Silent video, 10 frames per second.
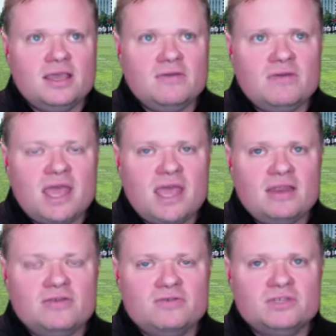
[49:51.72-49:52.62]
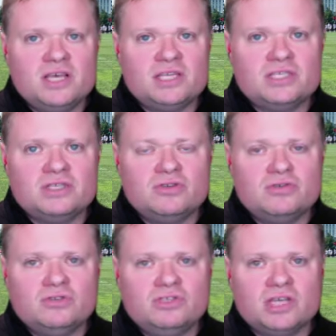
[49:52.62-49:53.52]
can't use this to
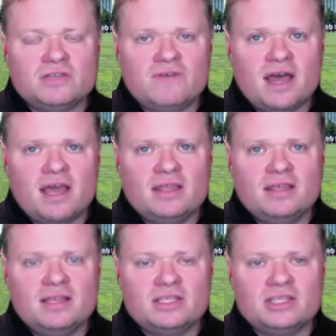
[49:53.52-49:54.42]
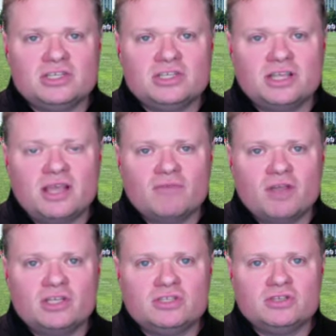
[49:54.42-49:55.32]
justify the decision that they
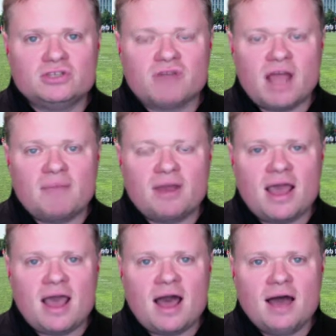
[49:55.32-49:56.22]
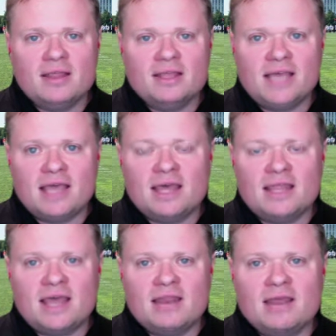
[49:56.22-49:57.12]
reached to scrap it on the day
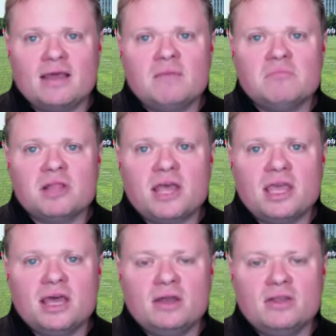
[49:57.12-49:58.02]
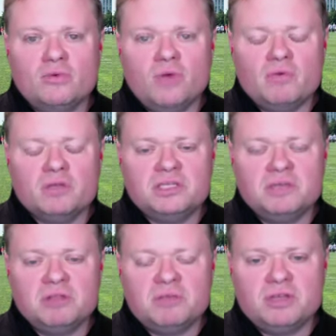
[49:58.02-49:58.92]
that playing another week would
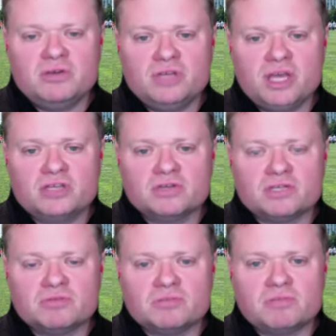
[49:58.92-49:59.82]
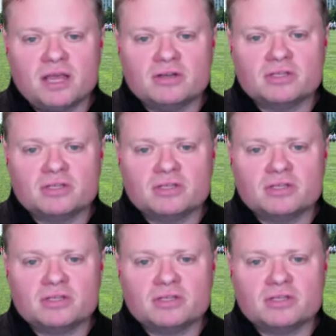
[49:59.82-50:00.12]
simply be too dangerous for the players